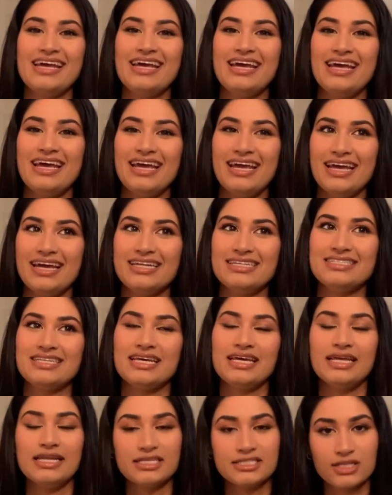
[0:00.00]
And
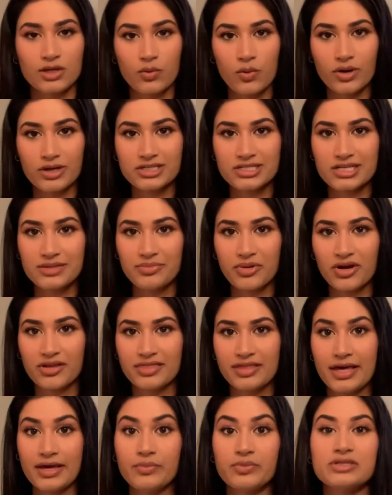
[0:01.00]
it is a quarantine
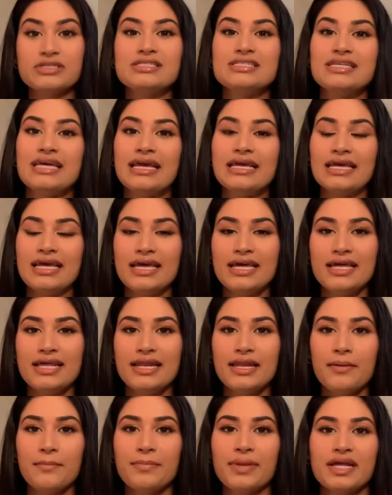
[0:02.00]
birthday. We're staying
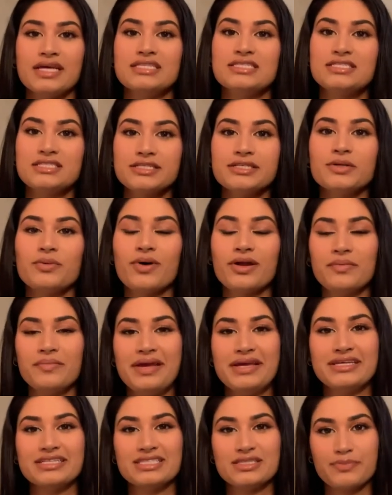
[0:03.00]
in, but I still want to
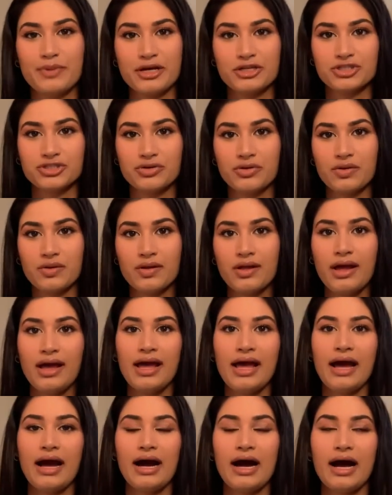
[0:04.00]
make it special.
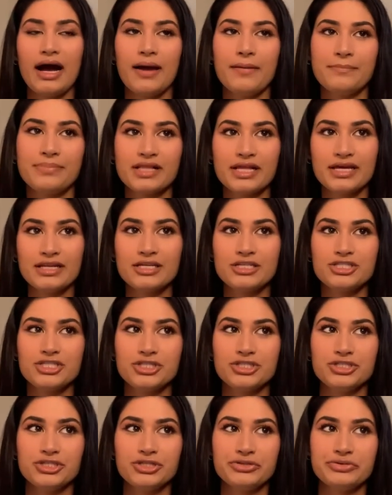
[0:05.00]
I'm planning to
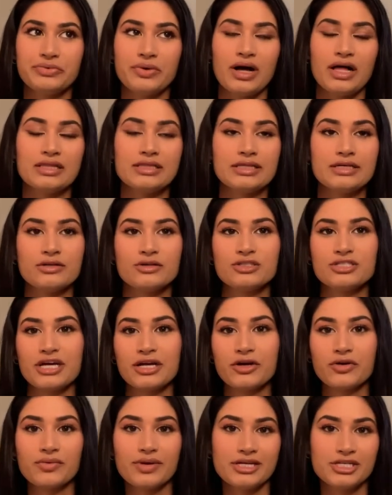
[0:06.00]
do a little
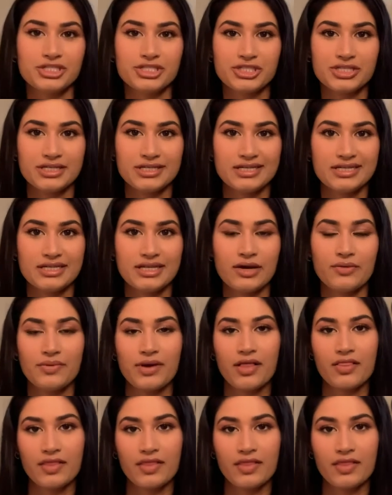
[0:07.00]
decoration around the